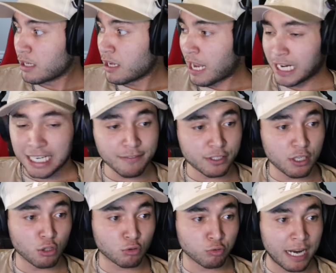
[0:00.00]
I could have a
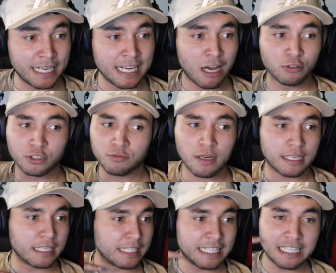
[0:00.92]
ghost right now just
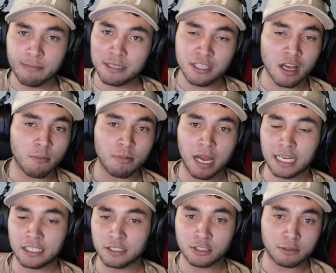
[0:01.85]
fucking licking me up. I
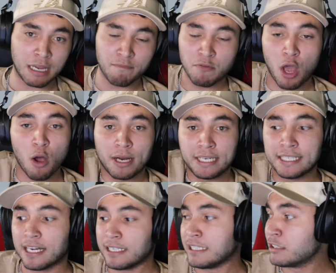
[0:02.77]
could just have no
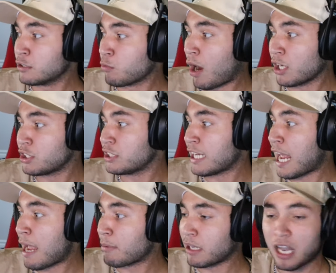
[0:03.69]
idea. And he's just watching it
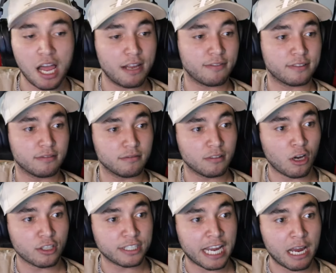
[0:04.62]
happen live
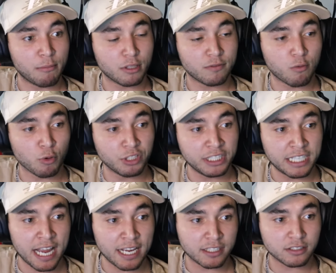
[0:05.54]
on camera,
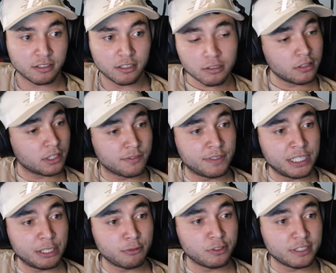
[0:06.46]
4DX. This
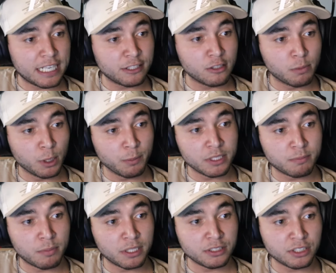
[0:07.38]
video really has no purpose
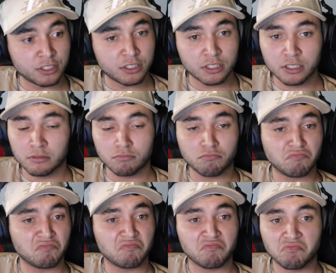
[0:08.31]
but just to
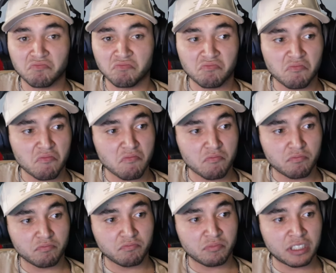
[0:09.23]

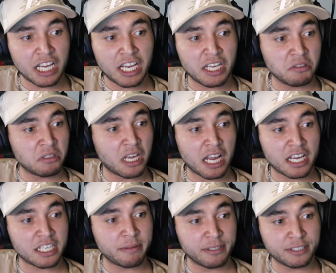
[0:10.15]
say that I
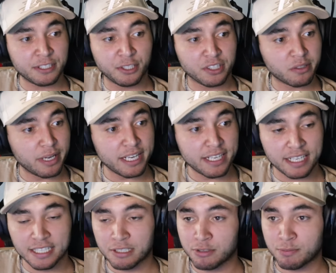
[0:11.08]
experienced an earthquake
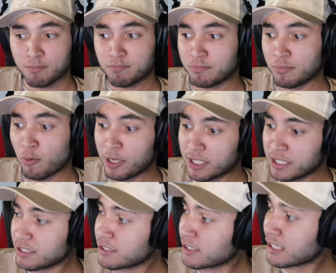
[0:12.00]
and it was
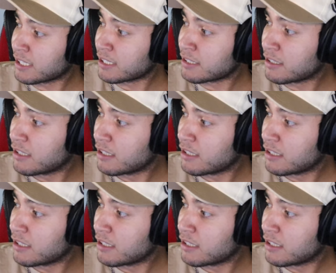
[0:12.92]
pointless and